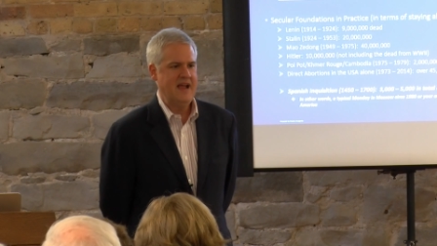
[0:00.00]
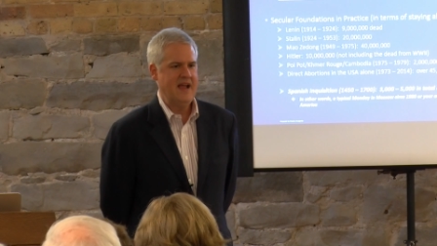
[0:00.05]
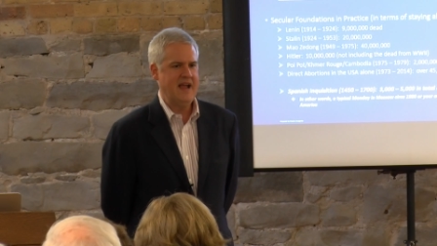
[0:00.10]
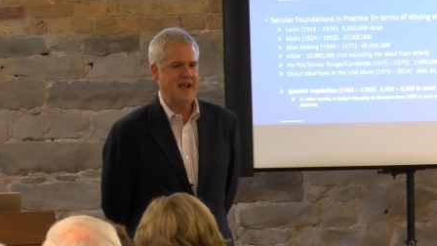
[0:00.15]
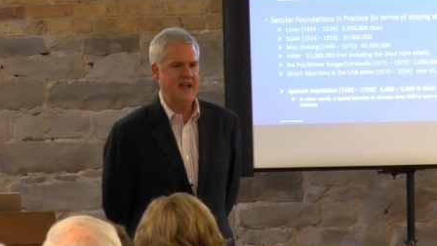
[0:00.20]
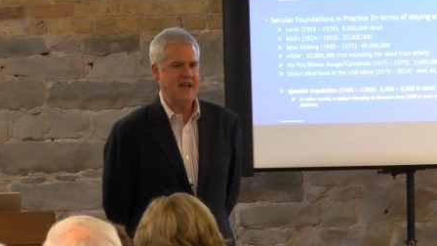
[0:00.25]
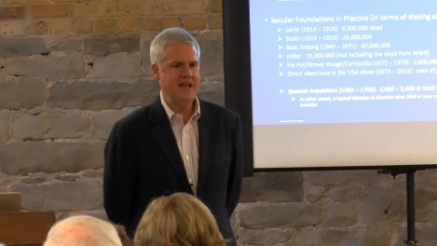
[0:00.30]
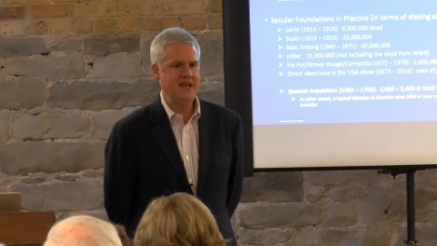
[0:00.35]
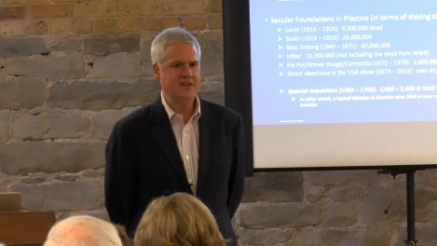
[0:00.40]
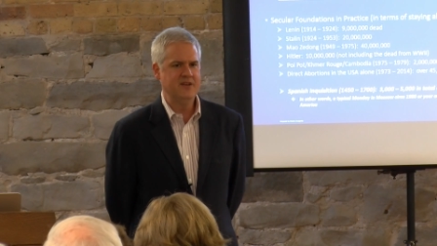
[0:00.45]

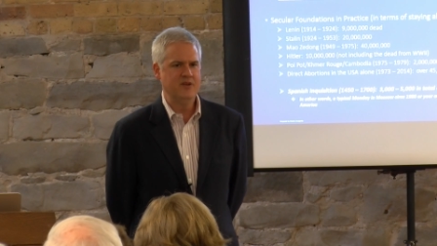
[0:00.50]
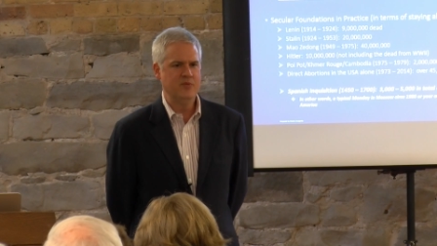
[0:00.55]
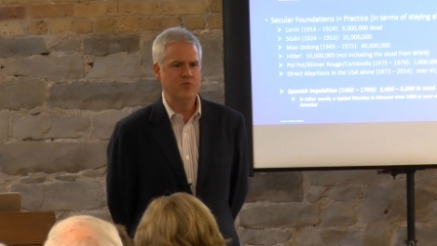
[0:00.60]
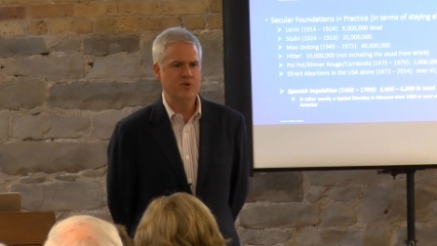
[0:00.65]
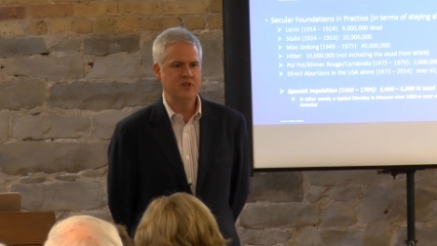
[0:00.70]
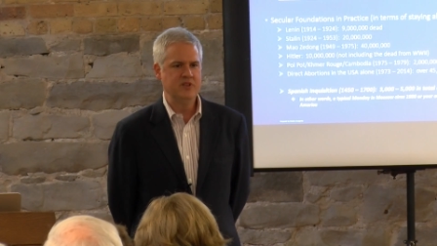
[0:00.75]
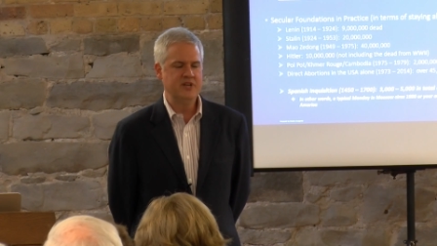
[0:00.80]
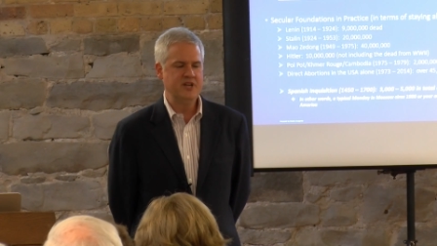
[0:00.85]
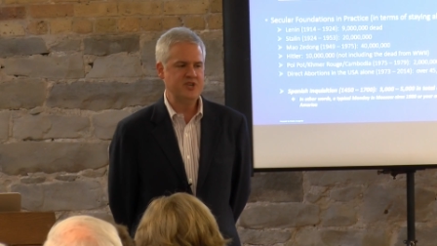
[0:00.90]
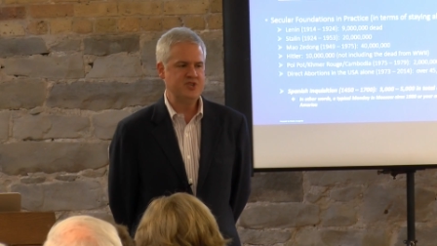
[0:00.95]
and
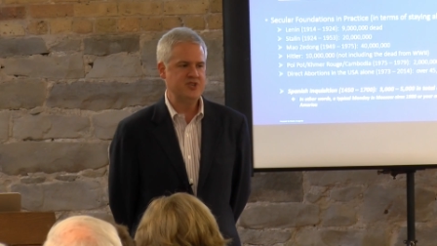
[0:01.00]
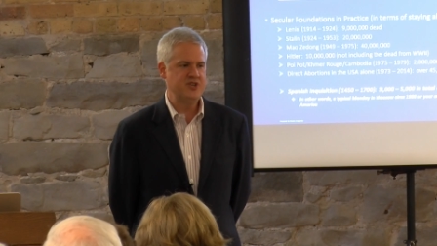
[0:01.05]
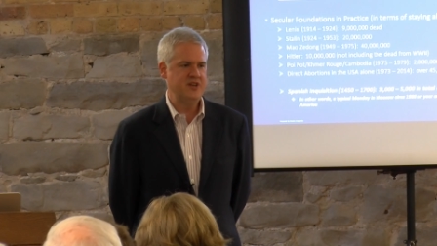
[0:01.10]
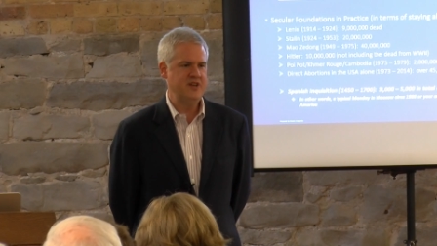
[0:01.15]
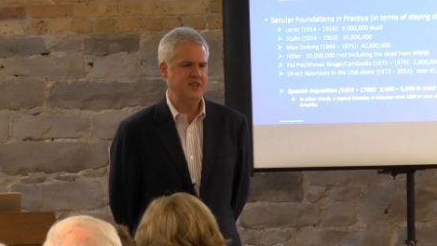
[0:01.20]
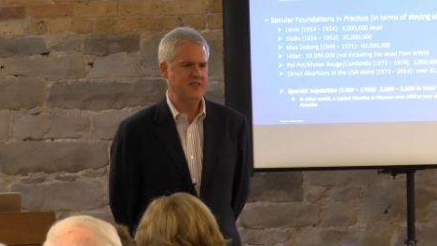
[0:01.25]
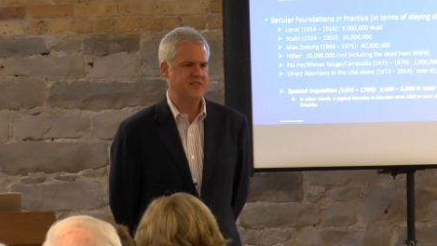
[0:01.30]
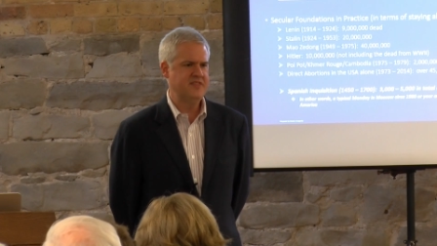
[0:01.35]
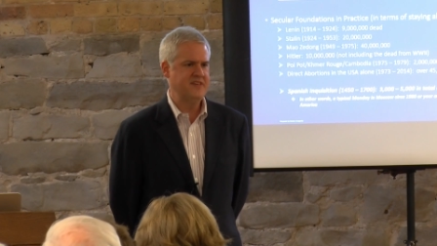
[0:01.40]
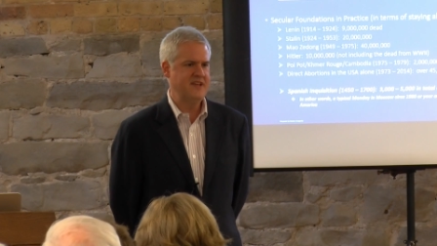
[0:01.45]

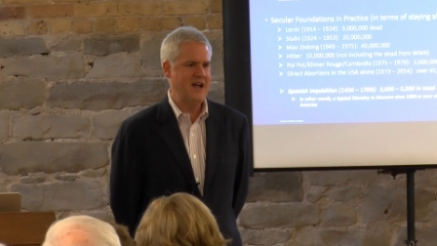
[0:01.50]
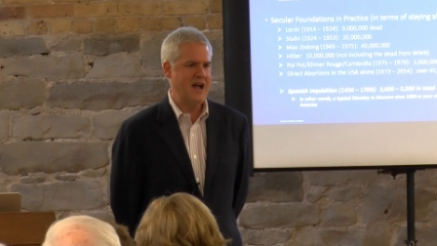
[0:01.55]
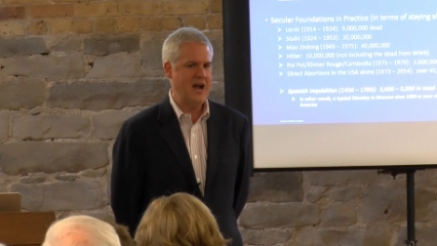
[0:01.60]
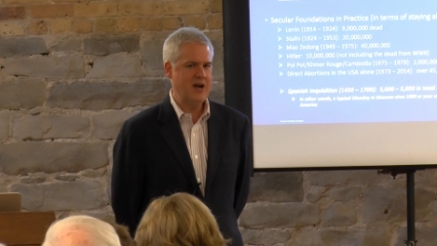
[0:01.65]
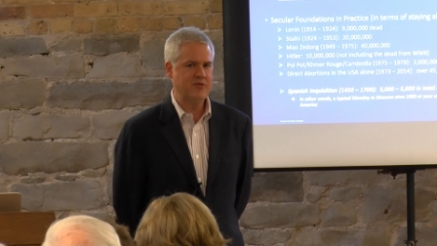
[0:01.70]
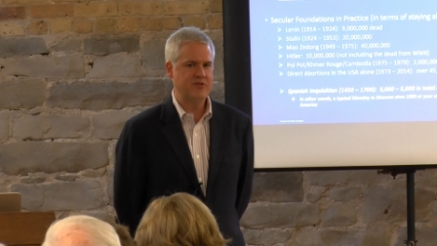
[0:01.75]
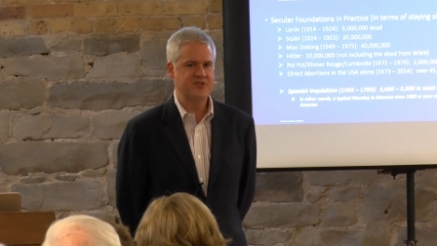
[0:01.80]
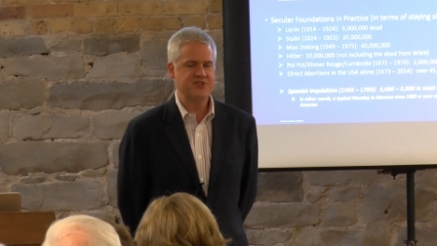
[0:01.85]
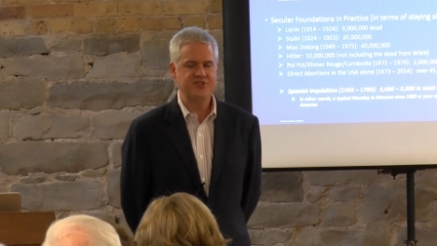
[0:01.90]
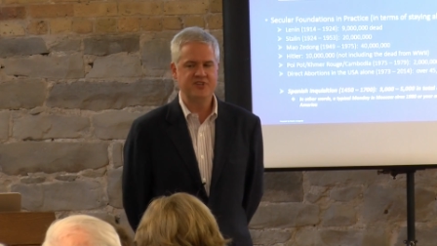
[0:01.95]
religion and
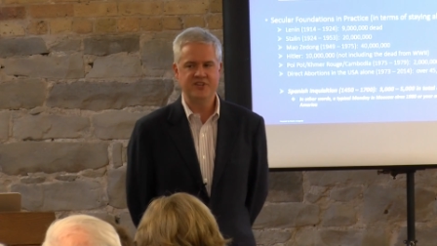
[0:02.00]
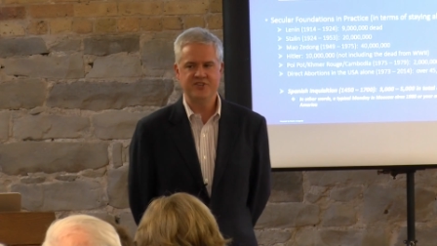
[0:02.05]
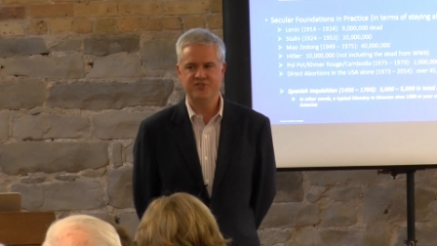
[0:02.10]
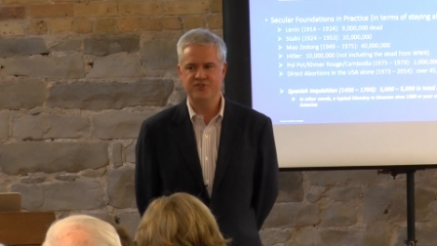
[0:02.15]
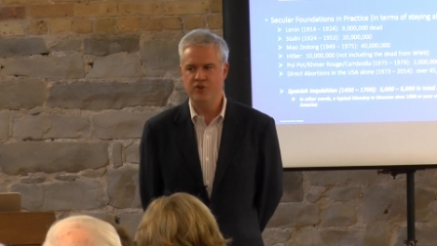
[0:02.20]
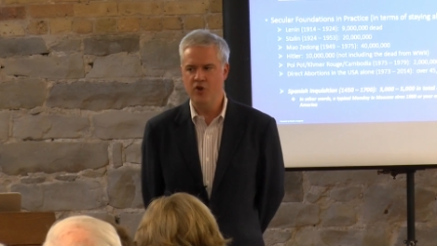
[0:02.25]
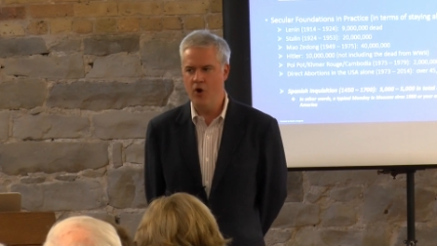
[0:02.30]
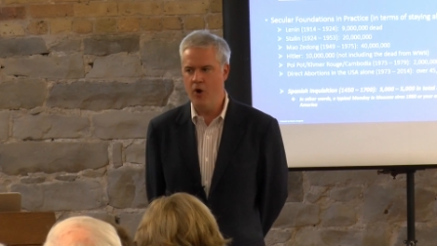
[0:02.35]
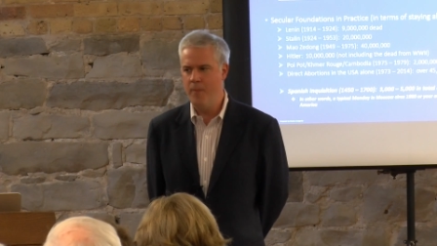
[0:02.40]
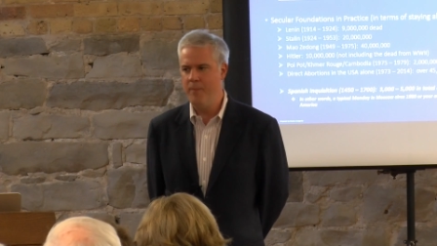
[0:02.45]
theocracy is
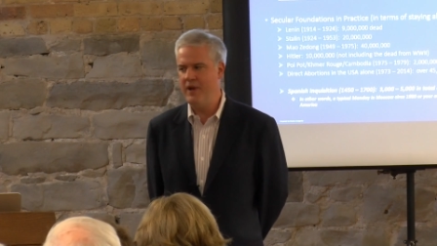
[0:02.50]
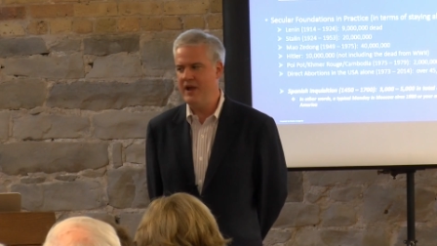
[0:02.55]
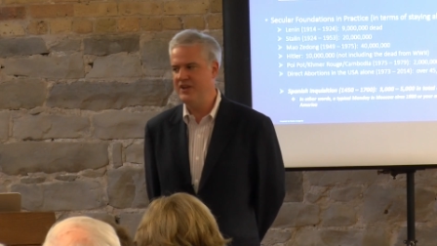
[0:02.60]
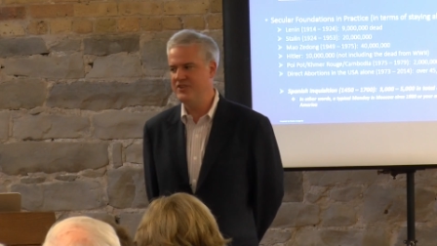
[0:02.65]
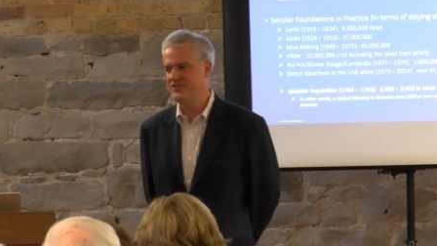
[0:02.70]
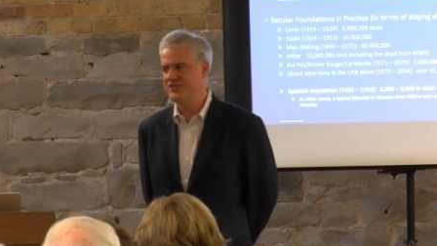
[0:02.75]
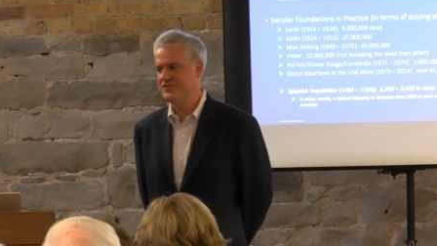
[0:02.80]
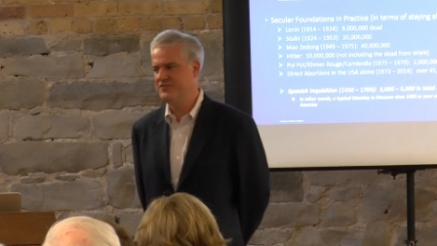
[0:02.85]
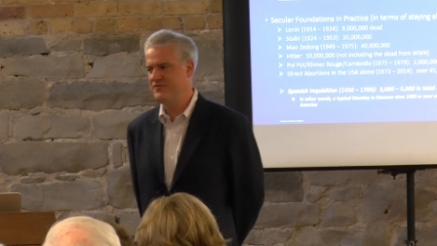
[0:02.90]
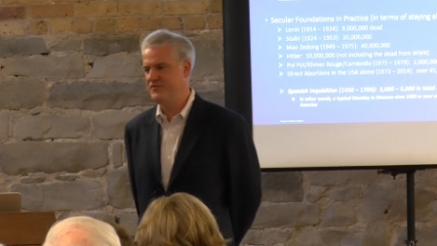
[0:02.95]
no
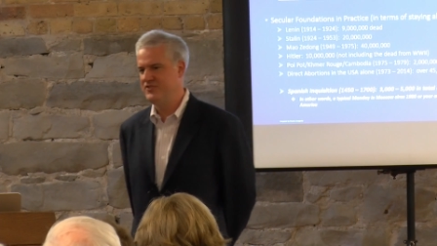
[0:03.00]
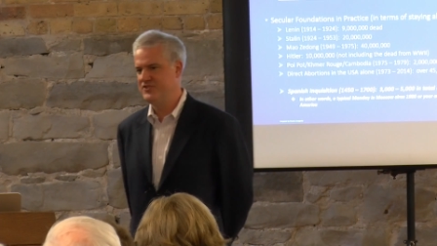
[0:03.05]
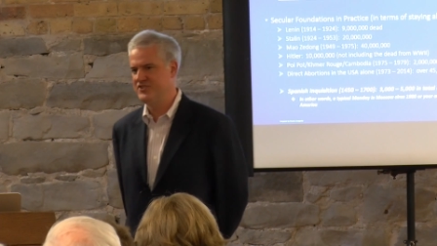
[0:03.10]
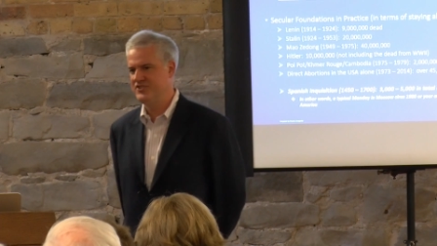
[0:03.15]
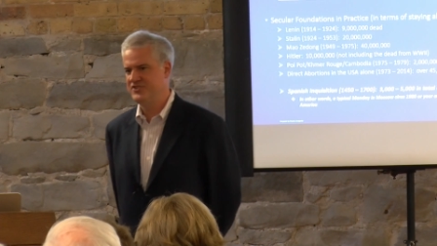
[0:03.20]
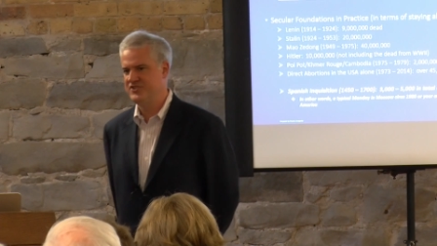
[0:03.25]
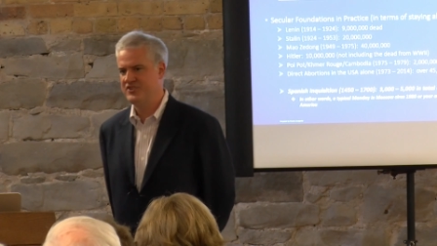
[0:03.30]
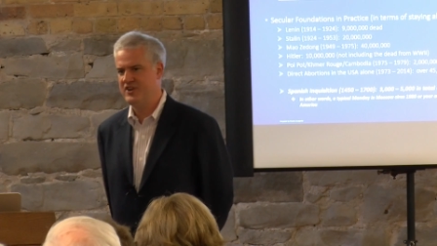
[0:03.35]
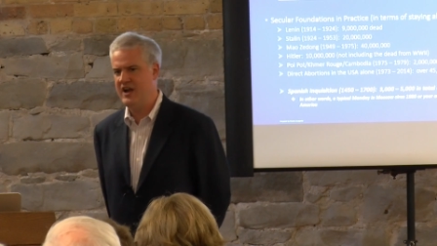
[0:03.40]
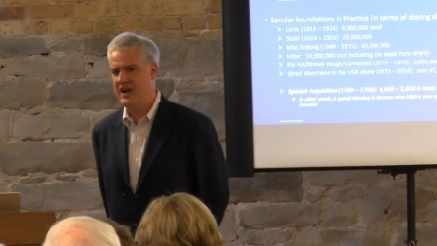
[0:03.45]
basis for
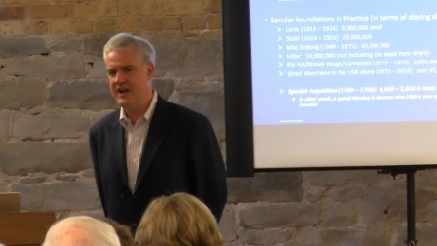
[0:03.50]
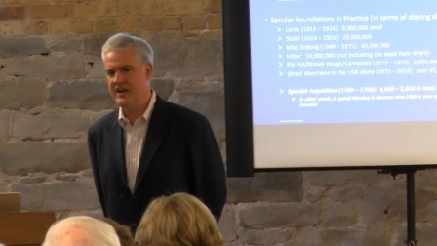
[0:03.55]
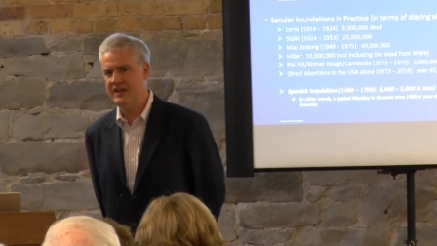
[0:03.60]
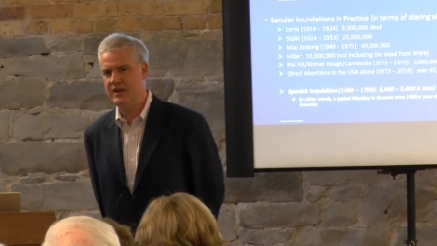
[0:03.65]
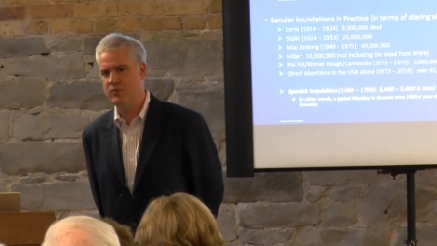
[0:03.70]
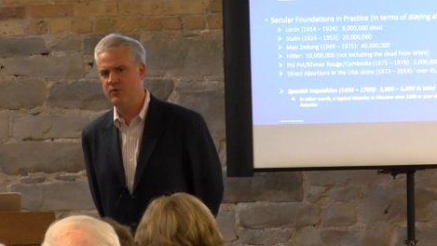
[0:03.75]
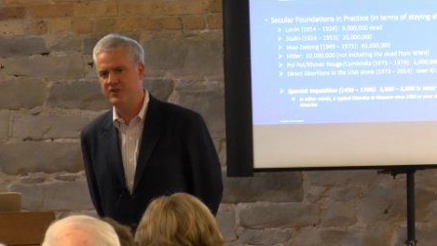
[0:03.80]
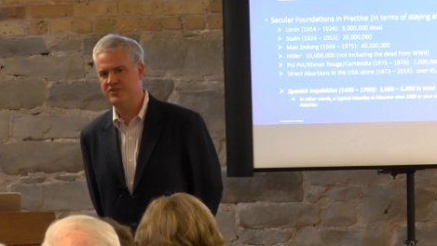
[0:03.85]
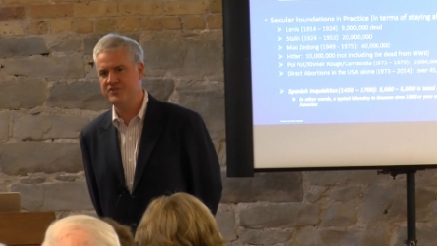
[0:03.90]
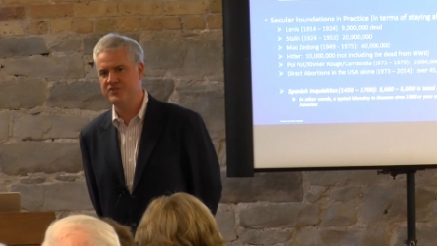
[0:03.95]

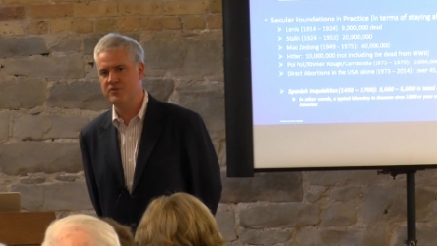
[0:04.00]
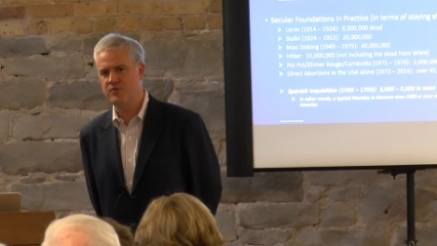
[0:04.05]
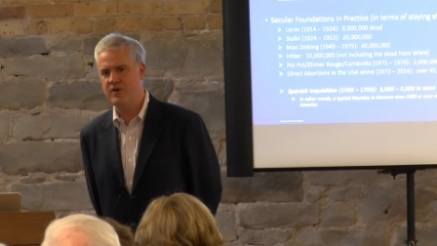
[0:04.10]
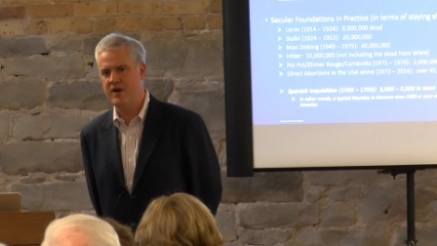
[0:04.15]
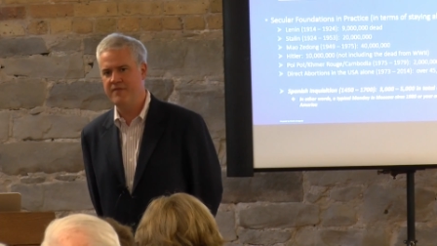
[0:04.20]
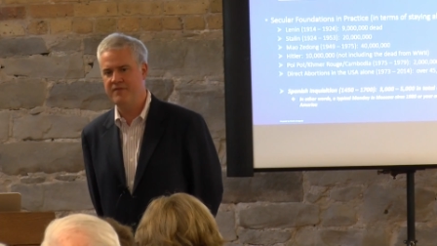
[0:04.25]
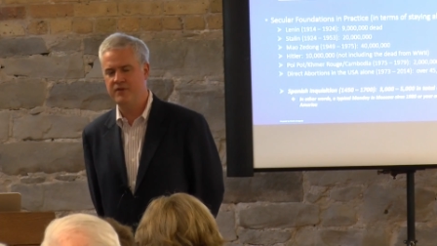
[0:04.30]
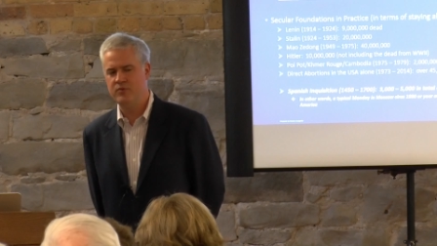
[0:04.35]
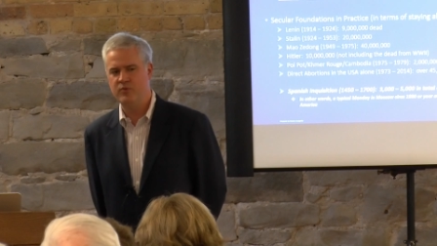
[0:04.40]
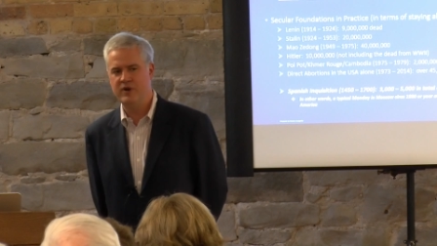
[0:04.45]
society
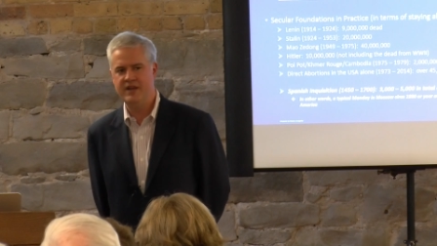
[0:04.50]
whatsoever,